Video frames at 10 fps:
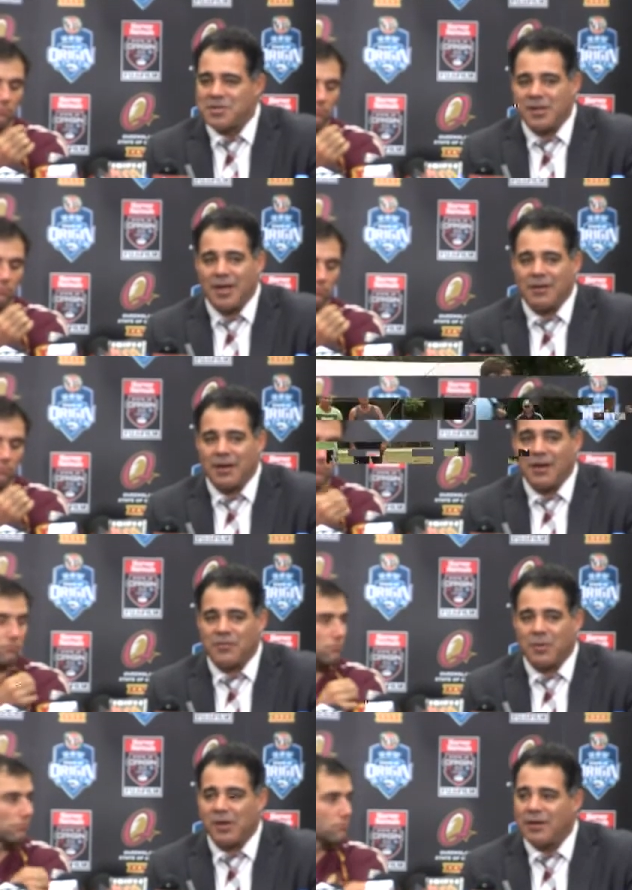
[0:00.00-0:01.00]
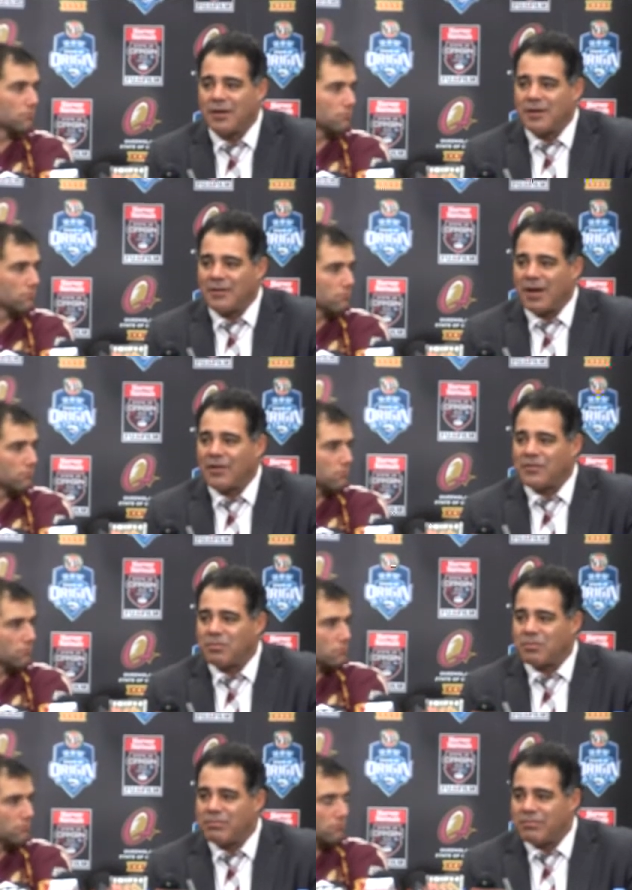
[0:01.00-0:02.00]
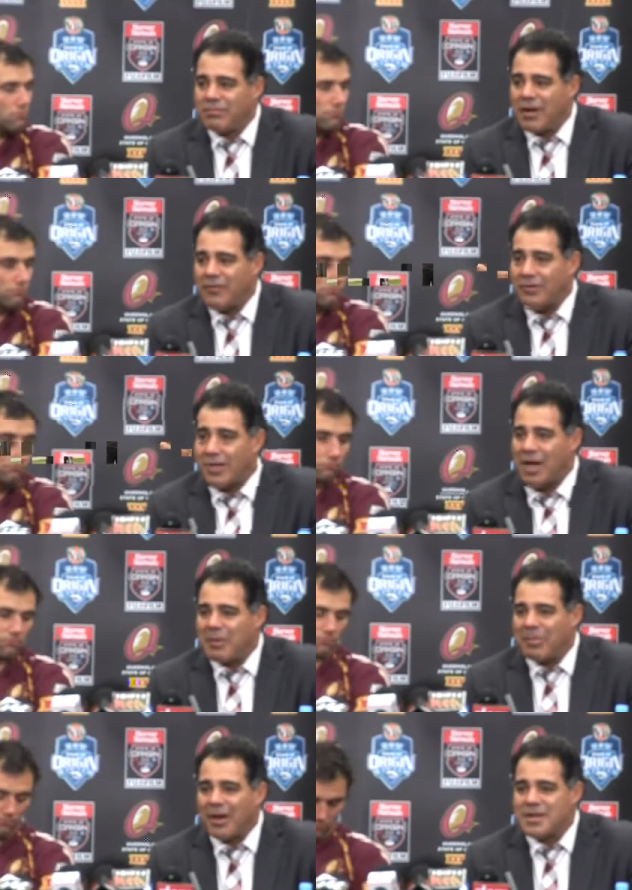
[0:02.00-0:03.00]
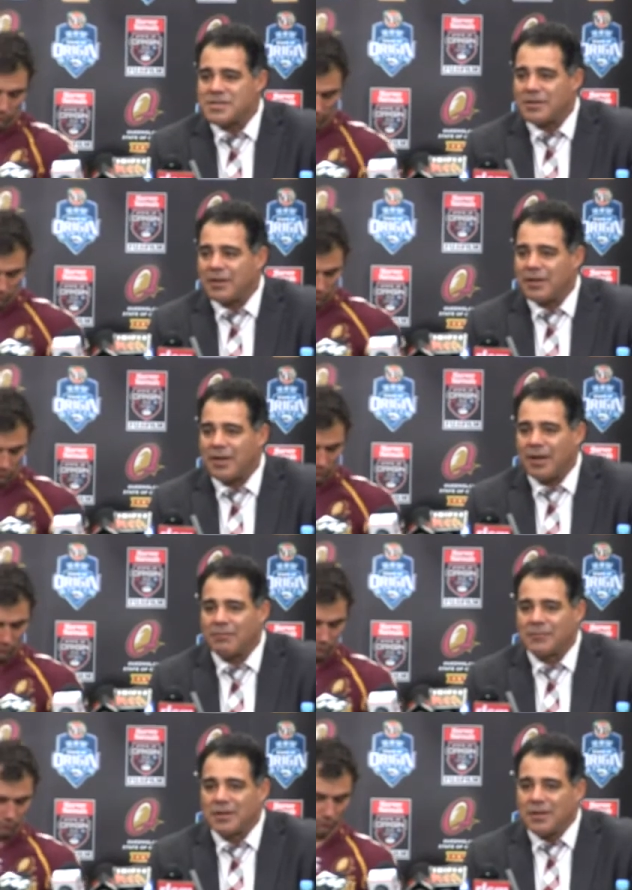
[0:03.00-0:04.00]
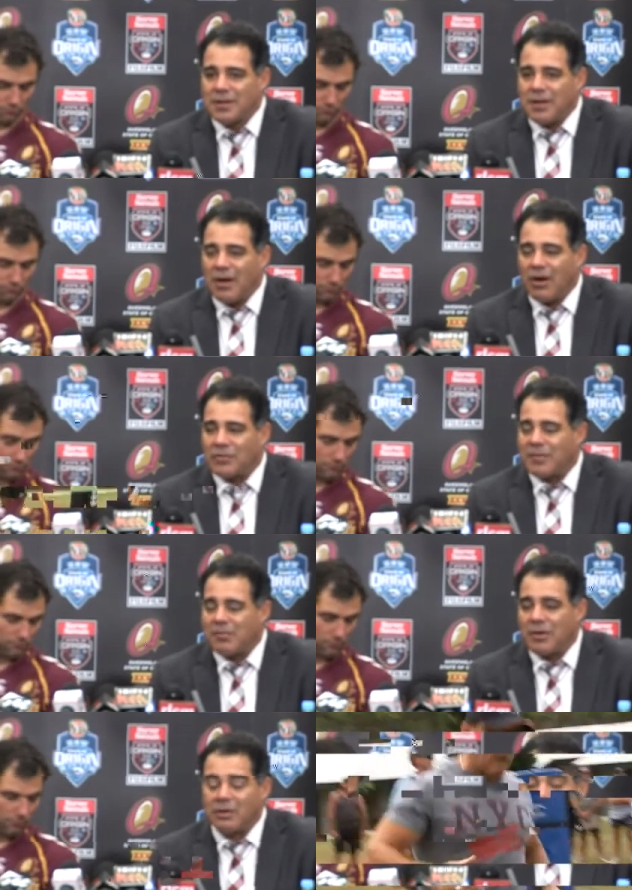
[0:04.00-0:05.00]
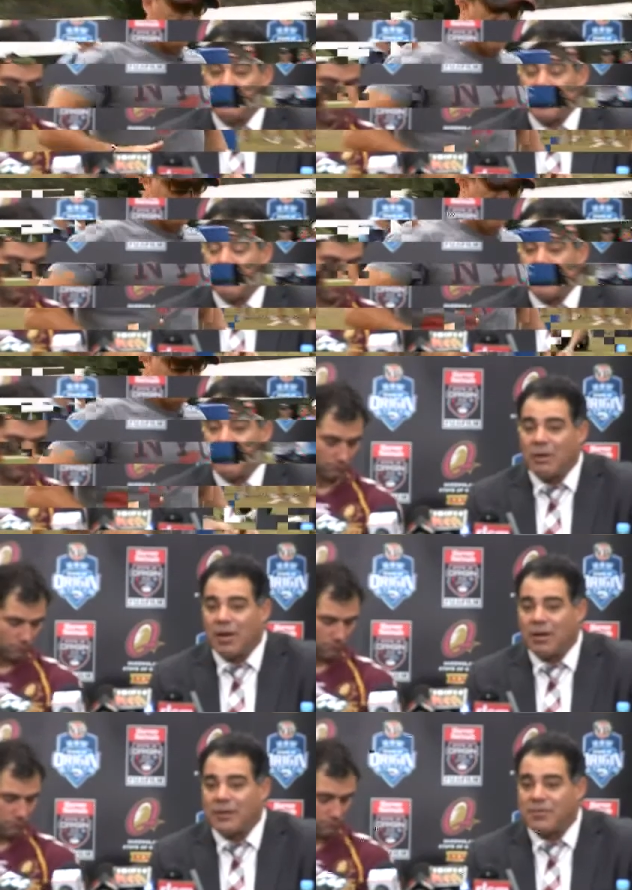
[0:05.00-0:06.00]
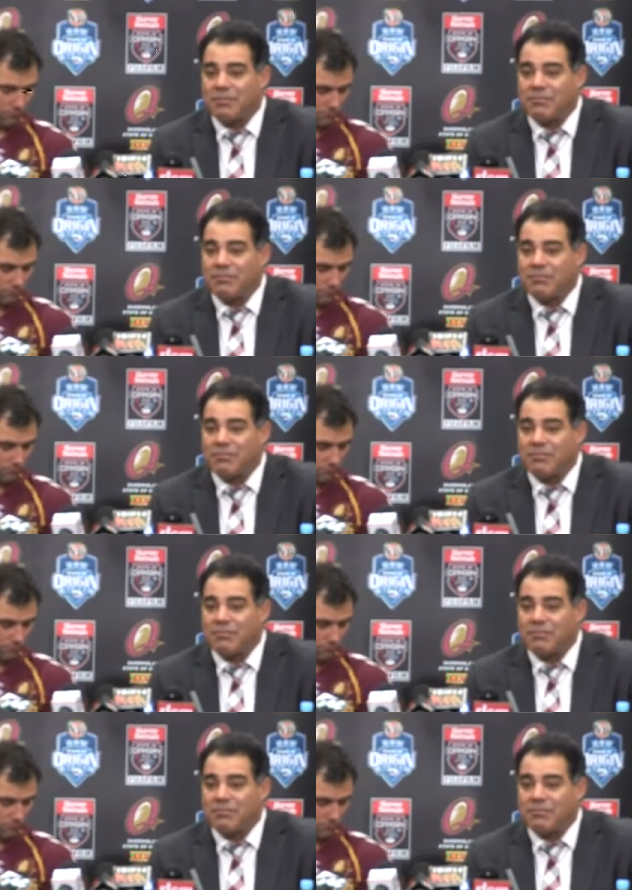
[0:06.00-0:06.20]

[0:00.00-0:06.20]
Speaker 1: what you get. that's what he does. You know, he plays in, and um, he holds the middle well. He's,